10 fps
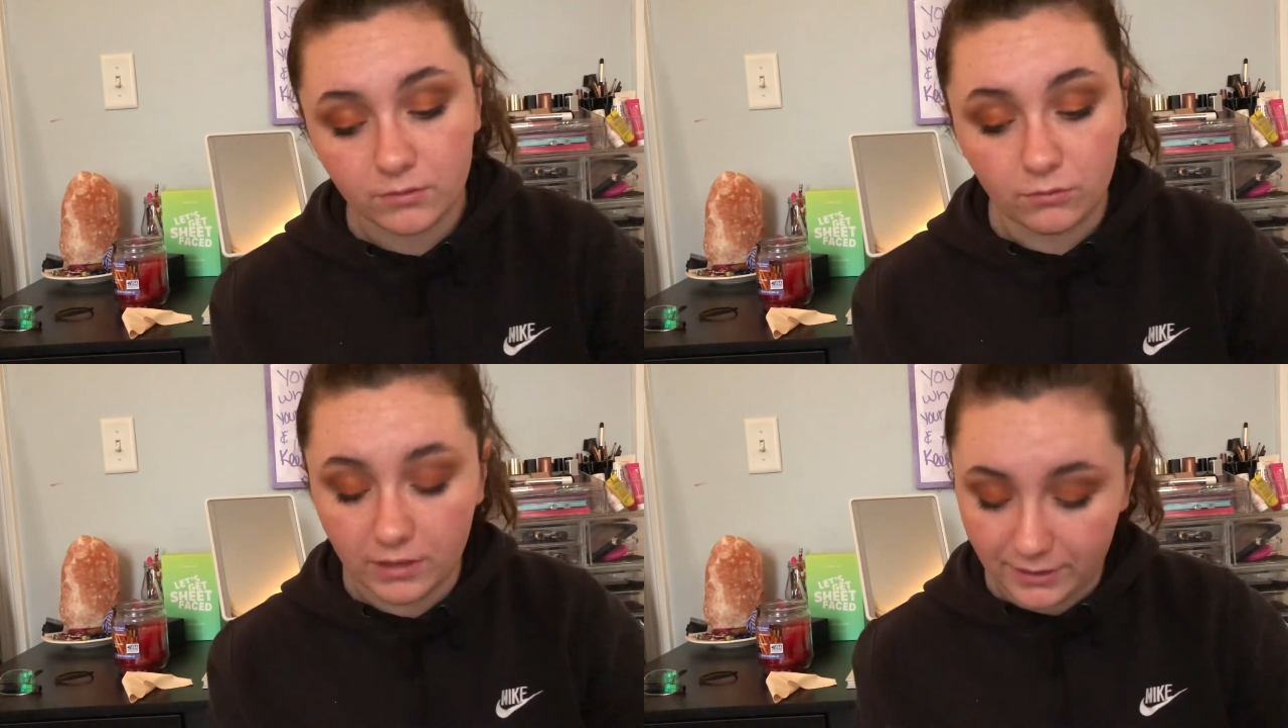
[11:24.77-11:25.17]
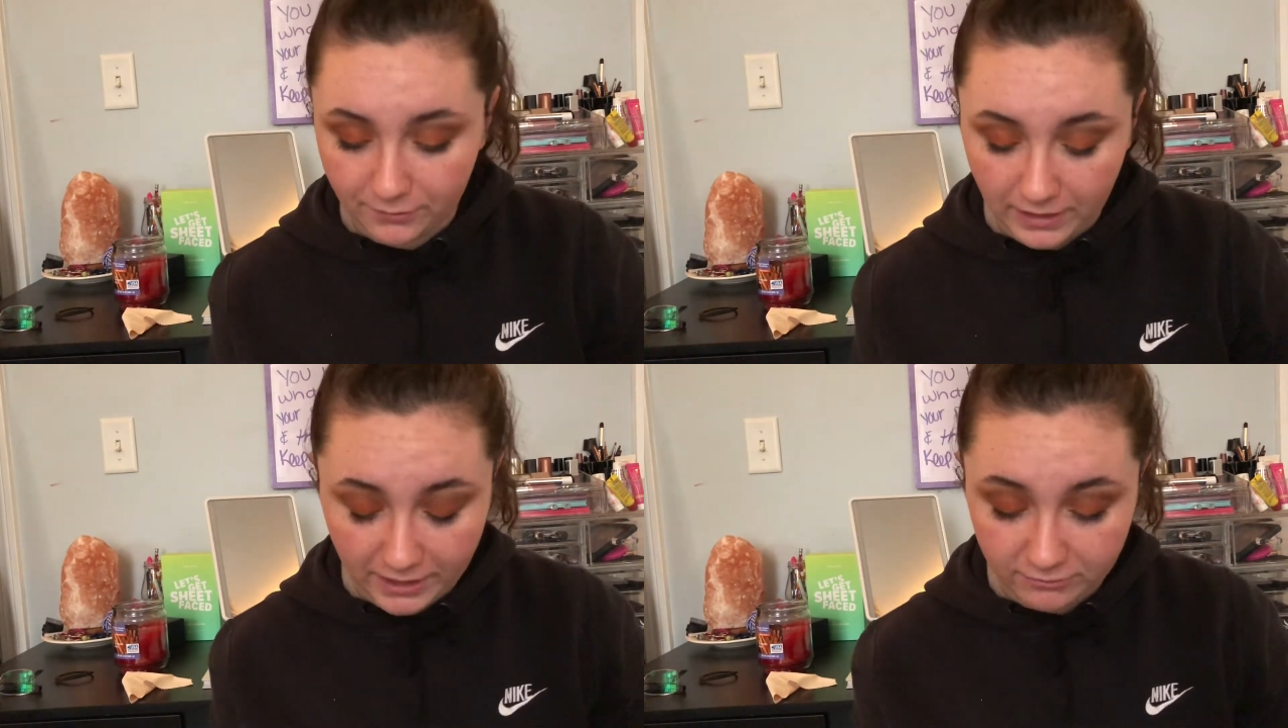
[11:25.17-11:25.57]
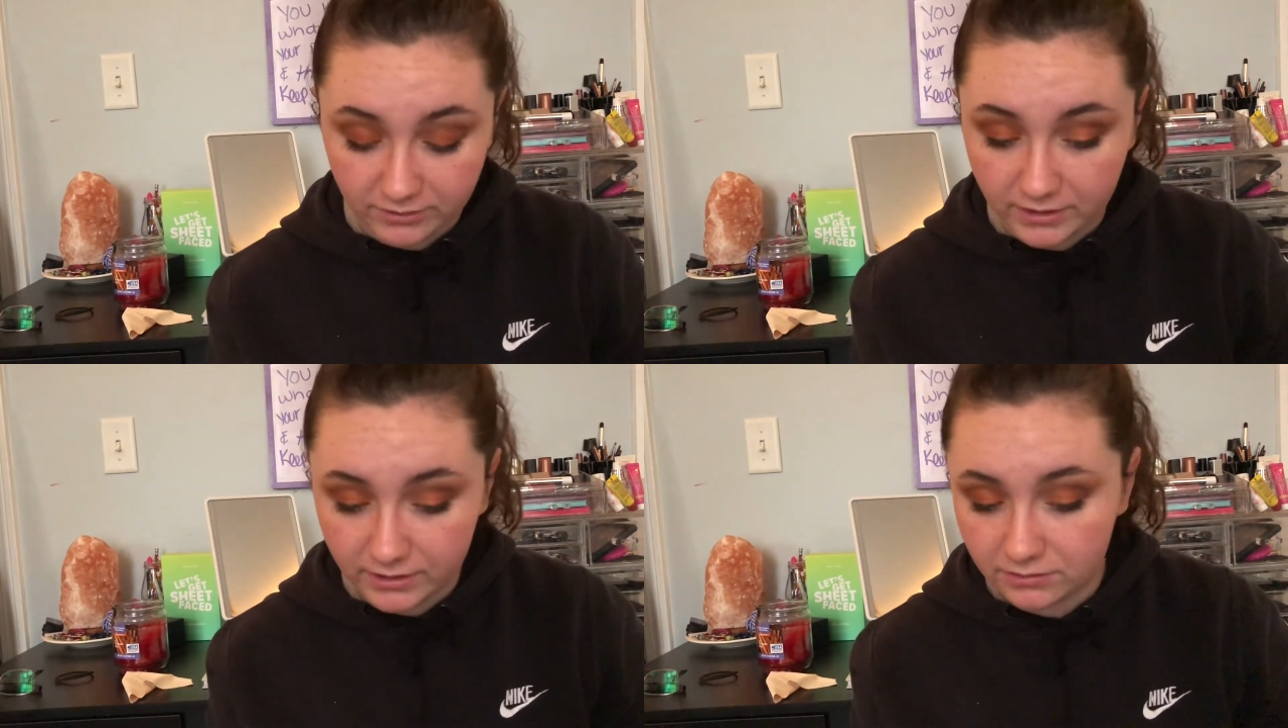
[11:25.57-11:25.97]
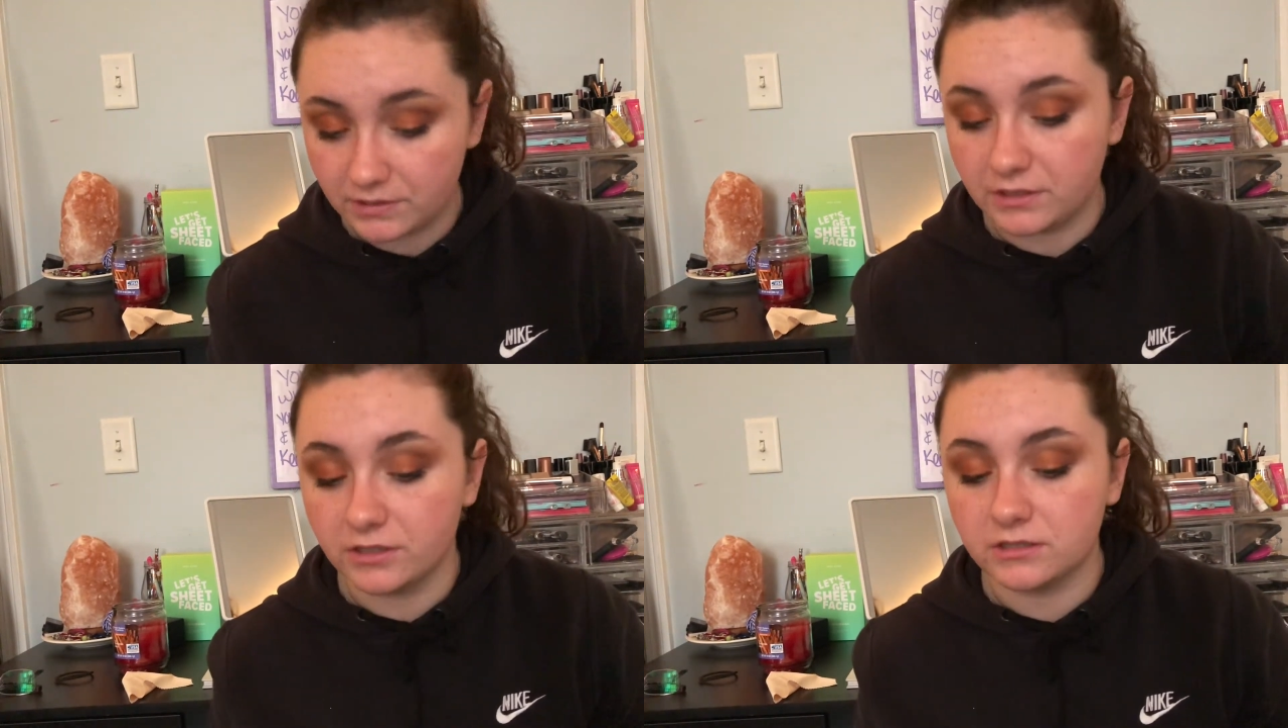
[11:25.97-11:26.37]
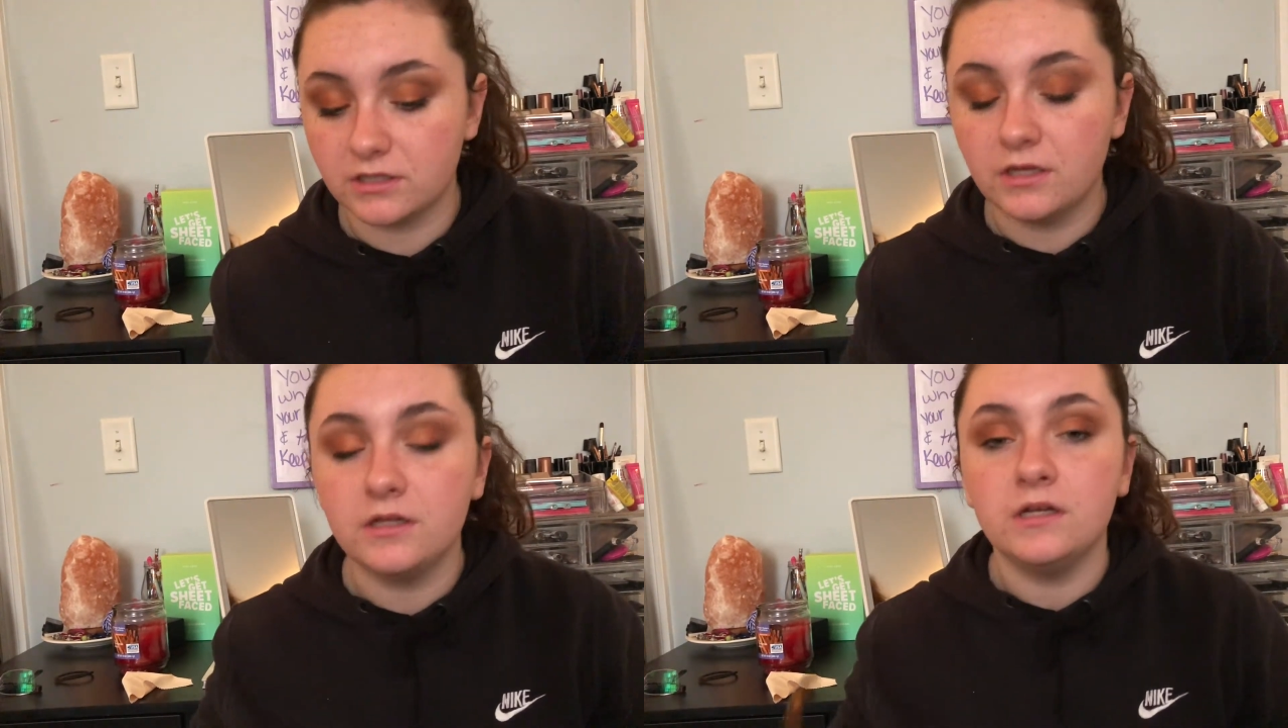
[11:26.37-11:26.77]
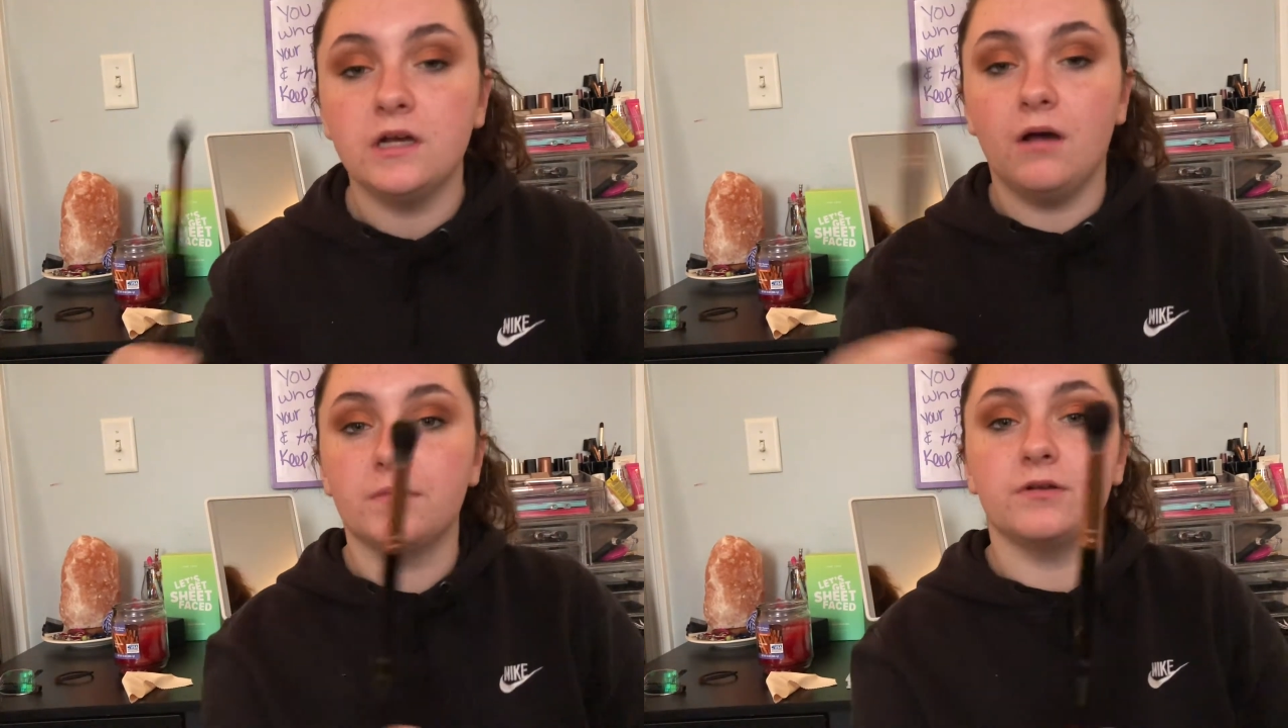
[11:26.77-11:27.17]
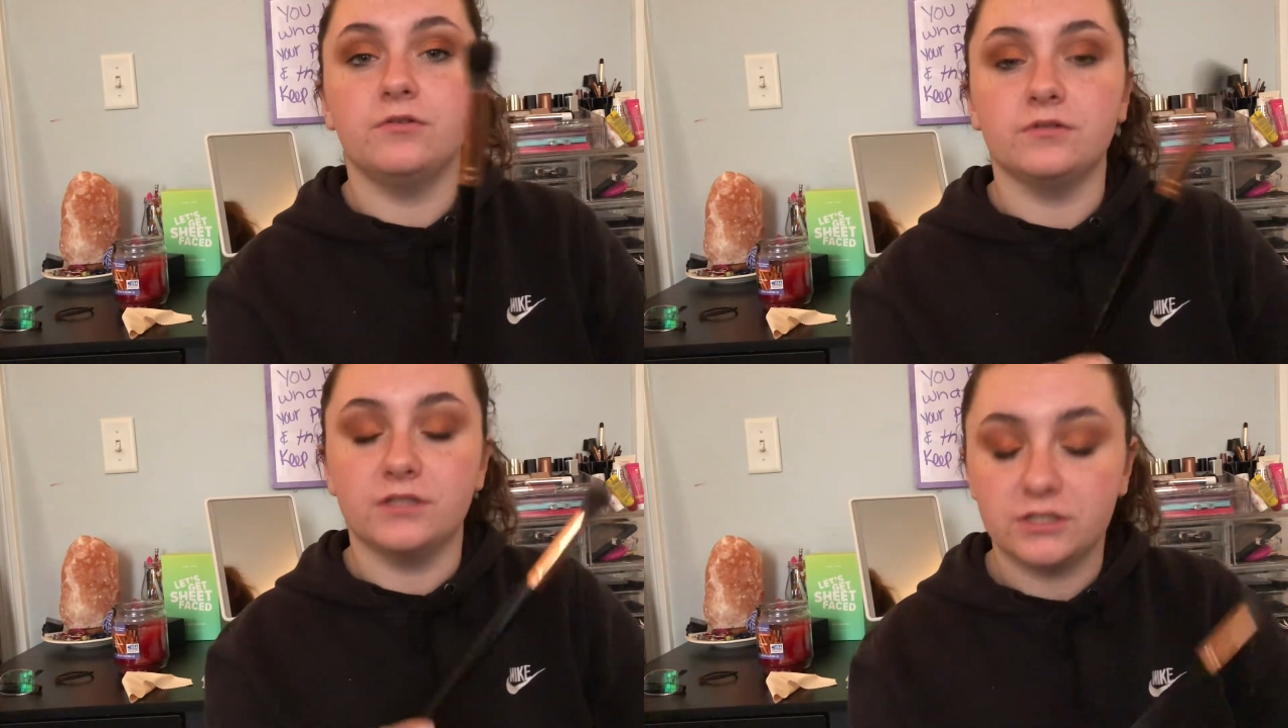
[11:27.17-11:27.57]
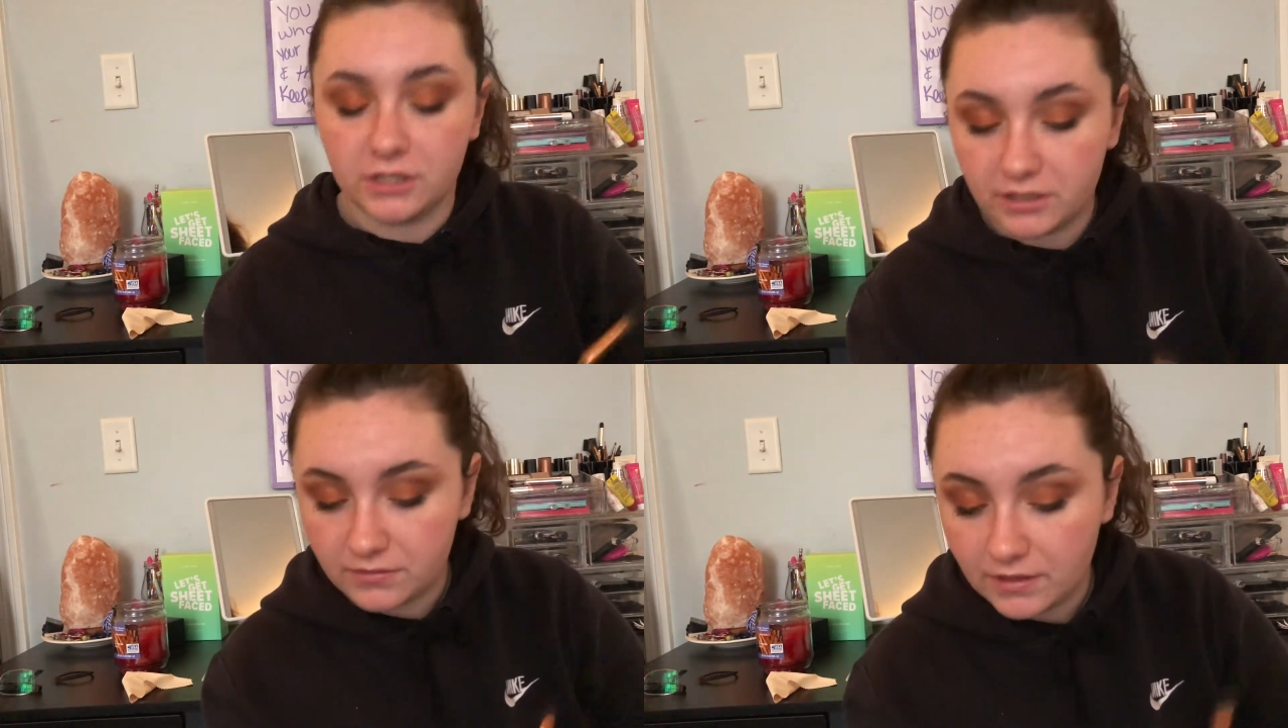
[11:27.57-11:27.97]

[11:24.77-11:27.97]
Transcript: Wow, I really like the way that looks. I'm gonna go in with this shade.